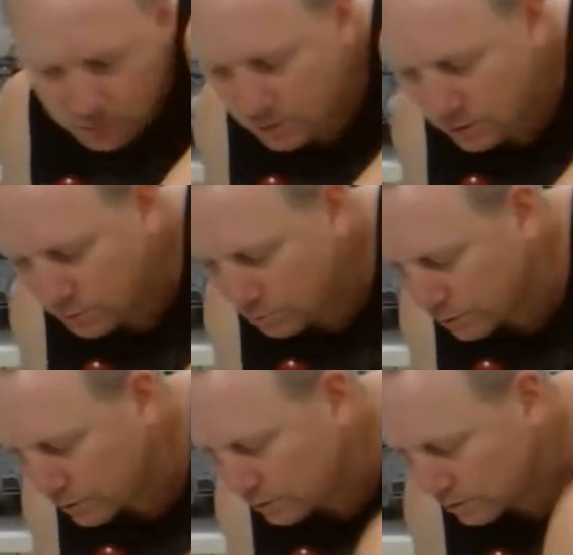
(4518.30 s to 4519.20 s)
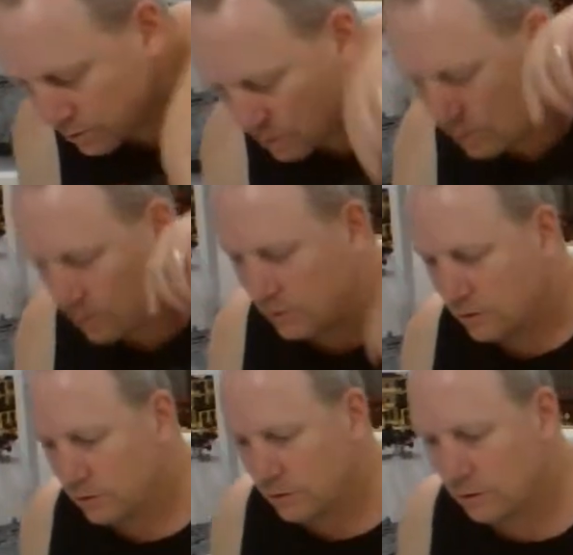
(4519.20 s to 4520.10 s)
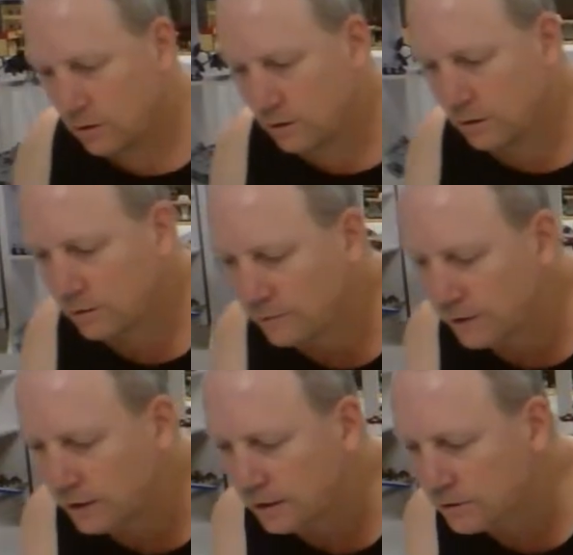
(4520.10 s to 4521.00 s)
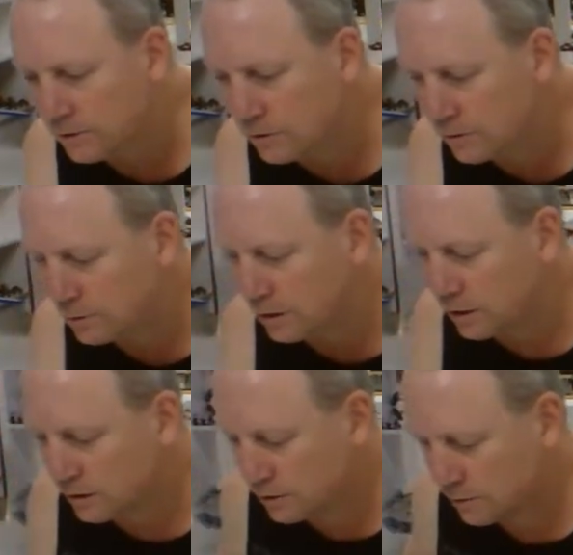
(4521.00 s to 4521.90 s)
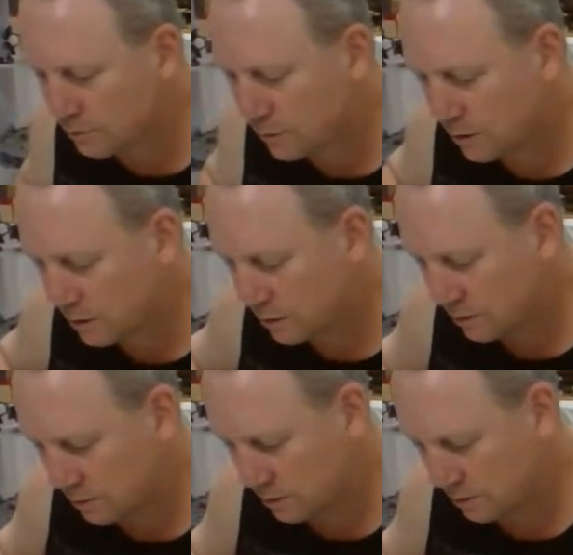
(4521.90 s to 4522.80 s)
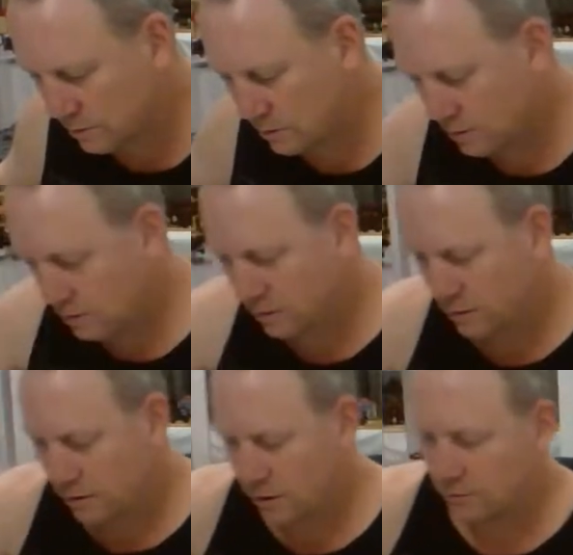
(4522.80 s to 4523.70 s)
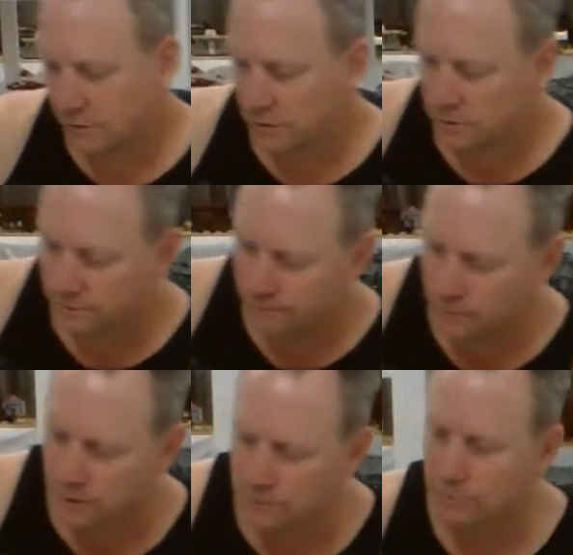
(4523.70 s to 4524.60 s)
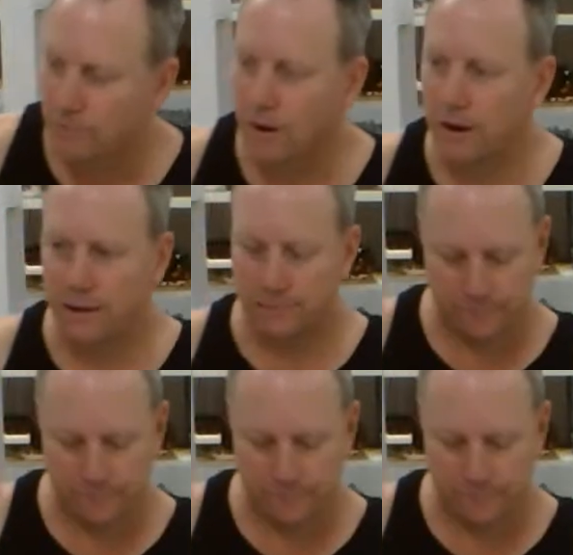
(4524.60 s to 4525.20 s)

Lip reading: there. Nope. Over here. It's got to be here somewhere. Here it is. It's grey.